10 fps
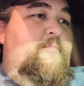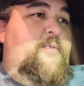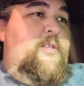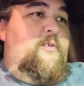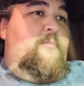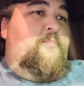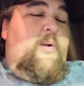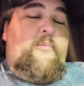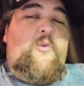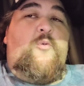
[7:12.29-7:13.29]
gonna
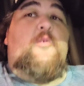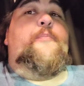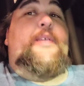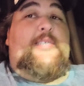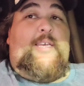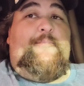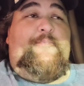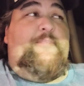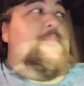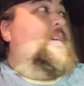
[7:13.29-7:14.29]
probably order a pizza
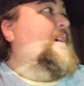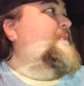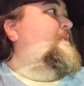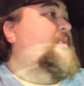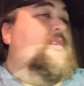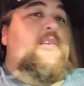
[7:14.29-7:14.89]
because